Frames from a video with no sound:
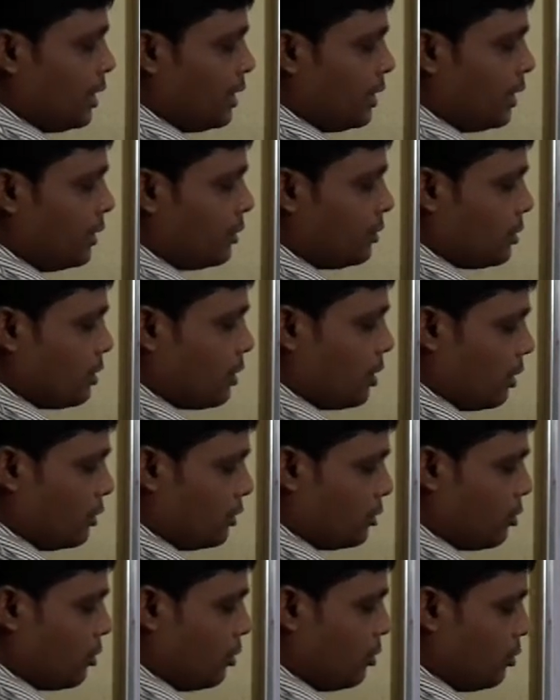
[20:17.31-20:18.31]
it
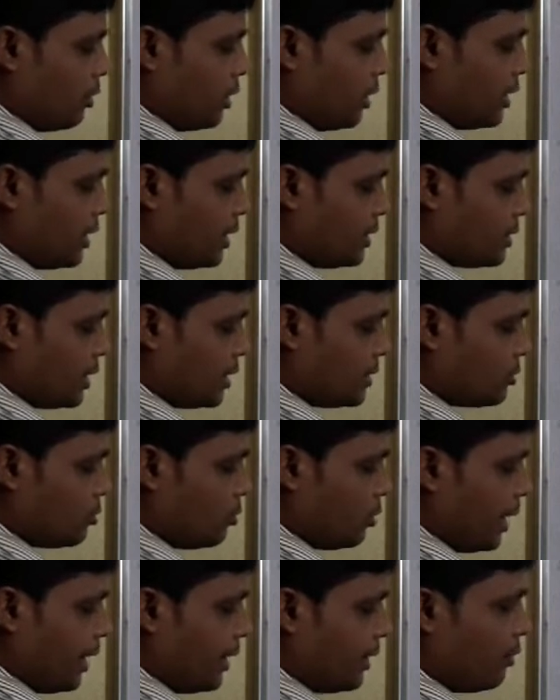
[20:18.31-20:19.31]
control will reaches to
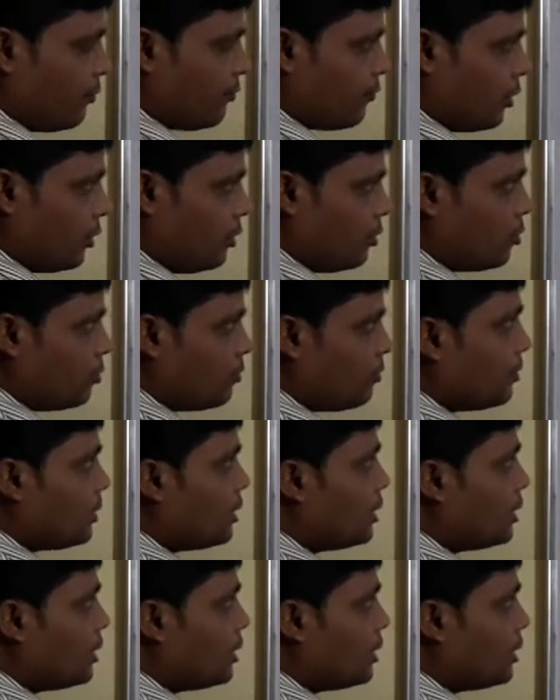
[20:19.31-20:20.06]
end of for loop,